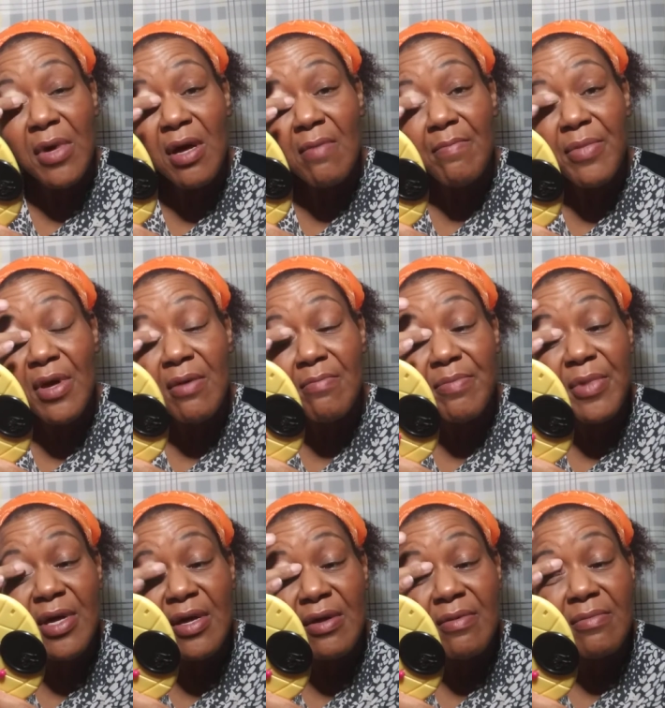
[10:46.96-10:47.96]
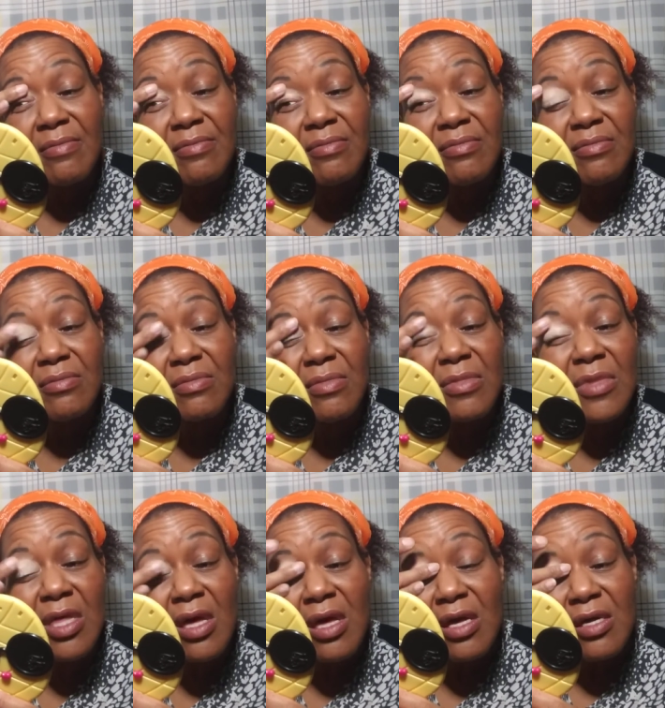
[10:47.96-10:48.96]
bum, bum, bum.
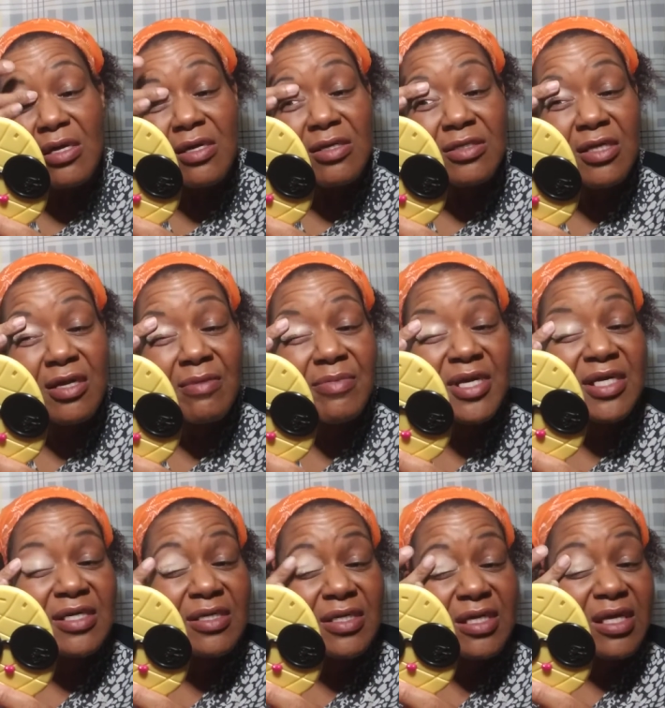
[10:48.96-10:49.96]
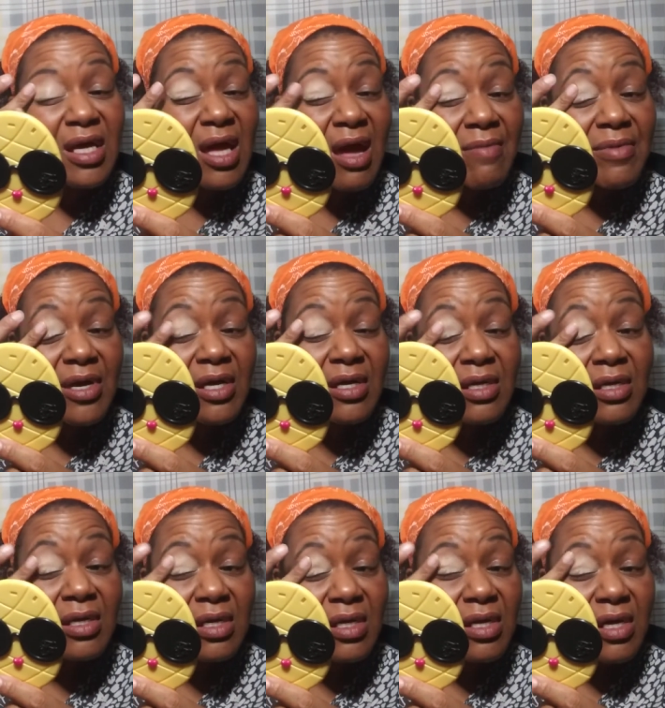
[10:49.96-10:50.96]
Did everybody have a,
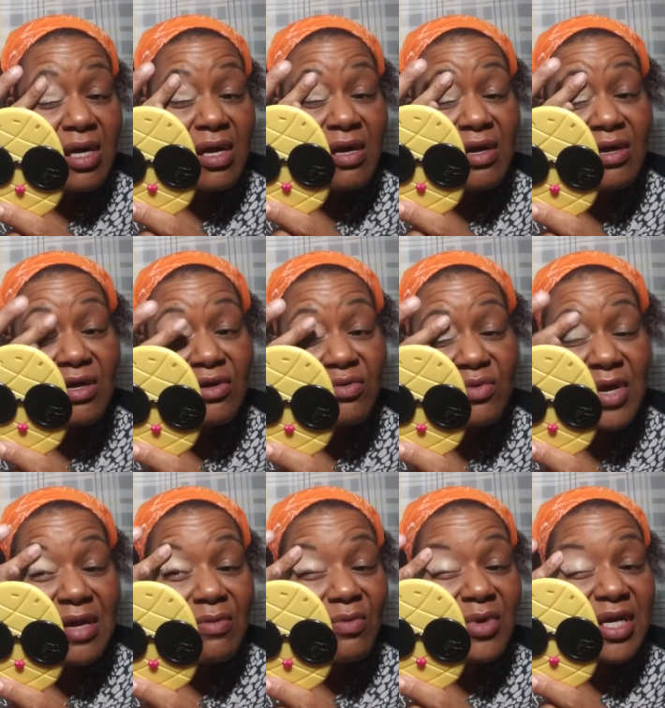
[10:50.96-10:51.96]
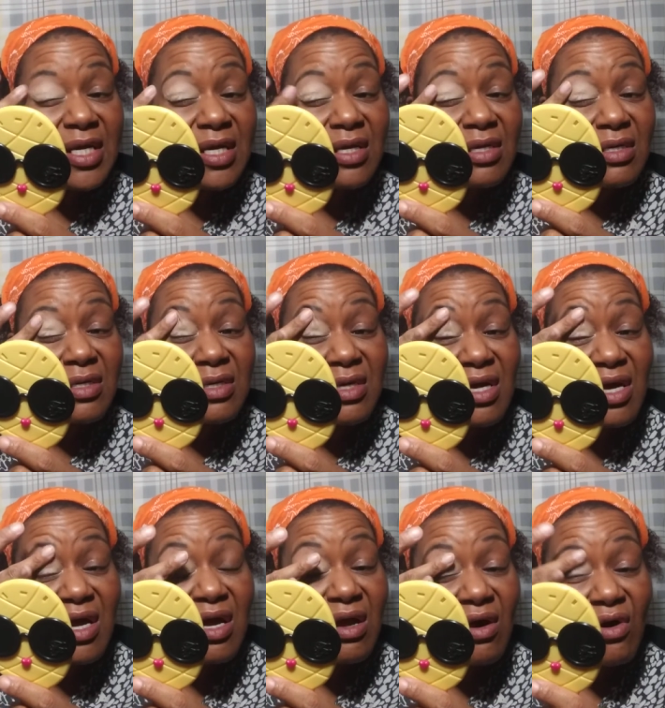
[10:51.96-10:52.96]
a great week?
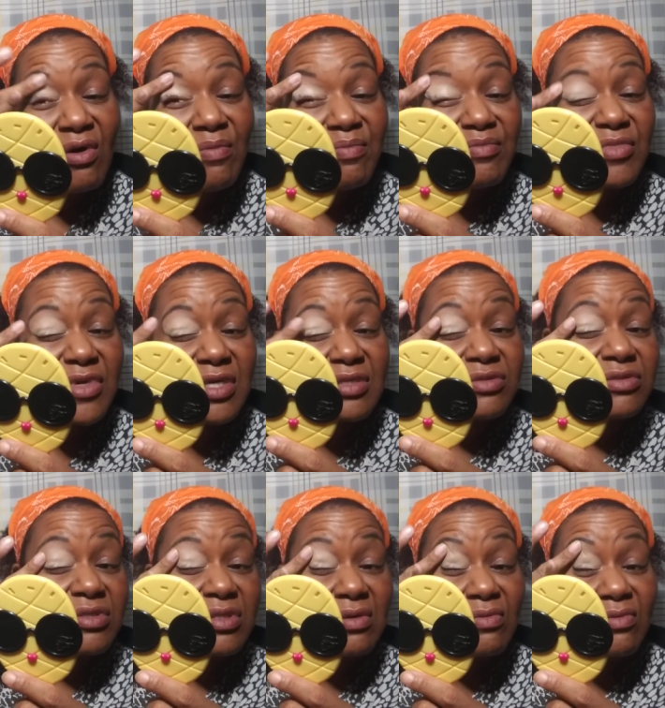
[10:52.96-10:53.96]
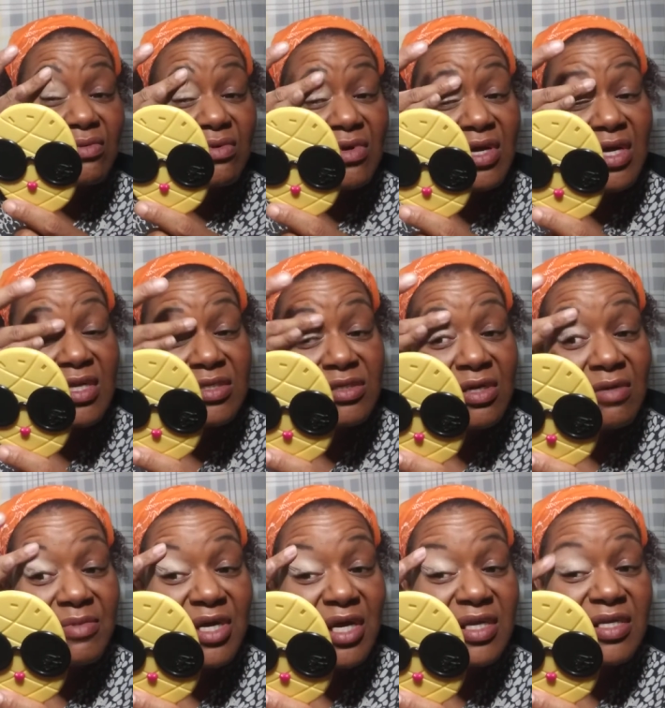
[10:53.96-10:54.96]
I hope, because it is going to
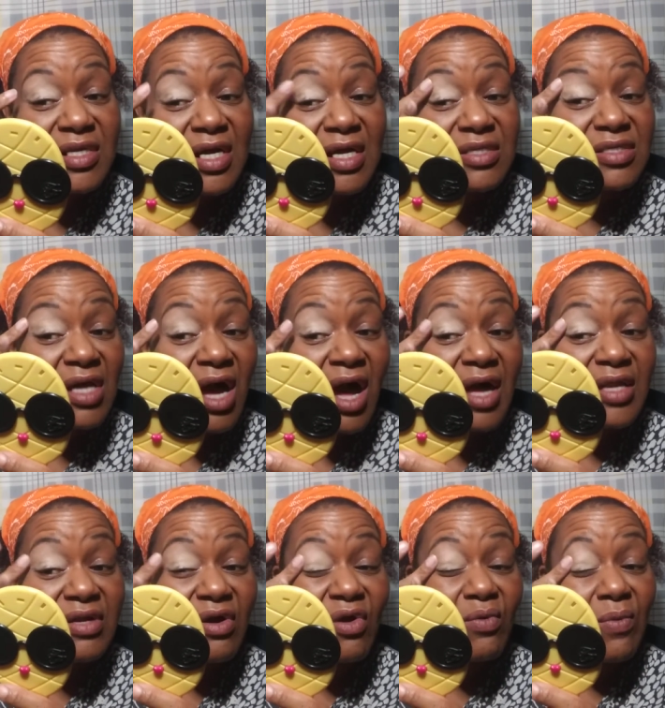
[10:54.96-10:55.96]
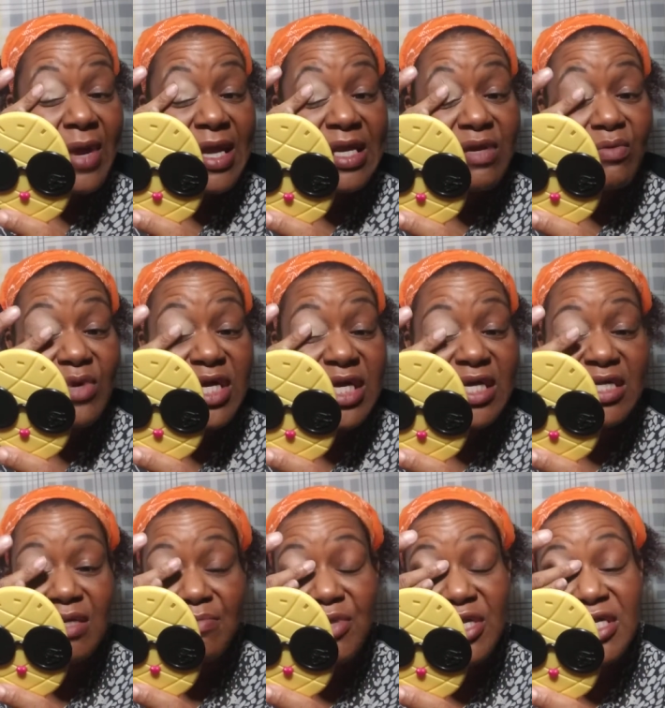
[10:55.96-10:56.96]
be a nice, hot, or rainy weekend,
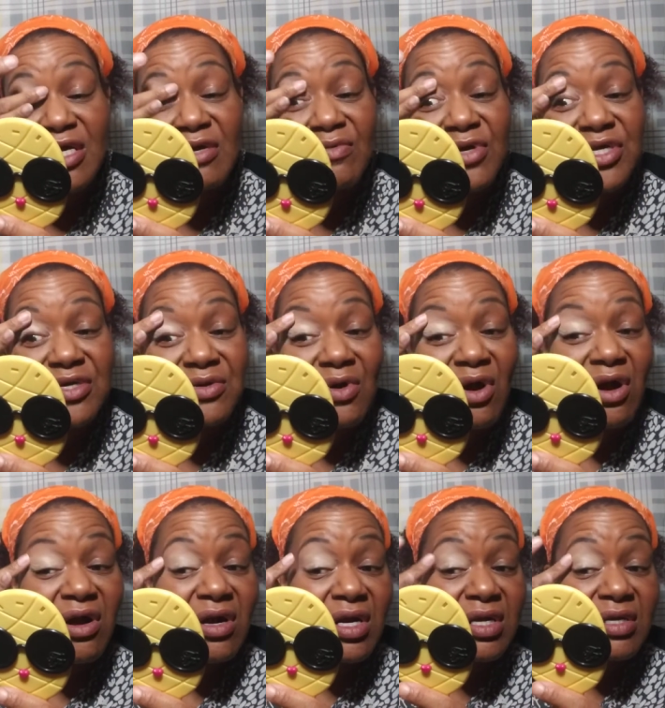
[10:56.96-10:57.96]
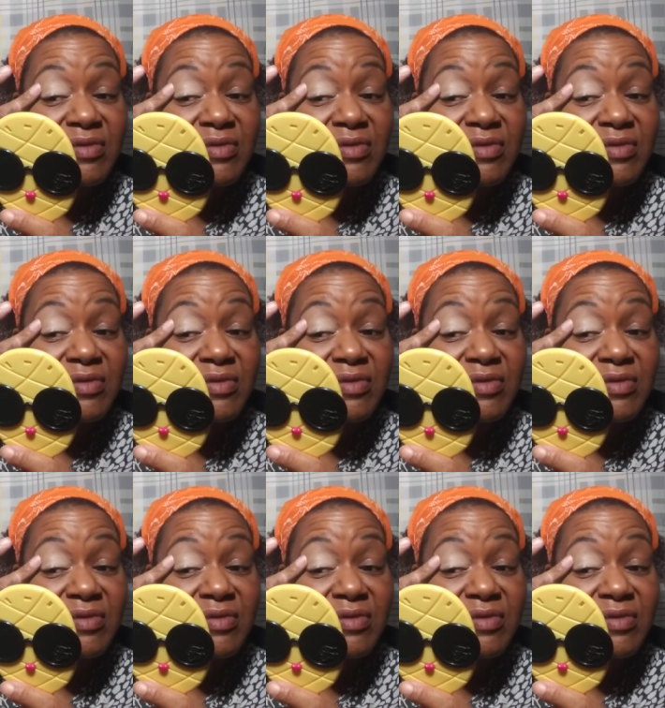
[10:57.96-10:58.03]
depending on where you are.